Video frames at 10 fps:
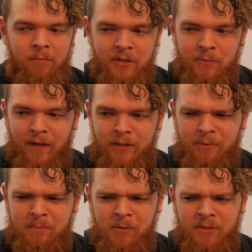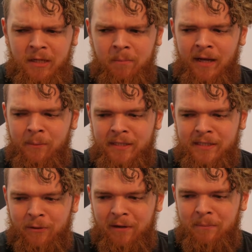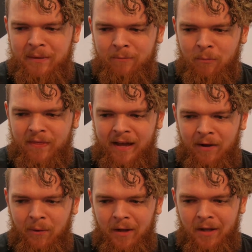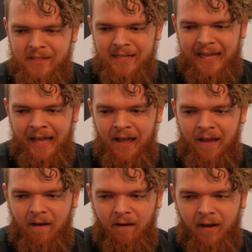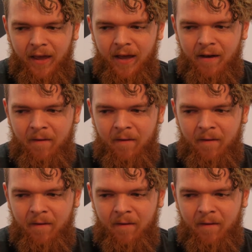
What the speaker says: because what I do is music, but I would disagree with that wholeheartedly. I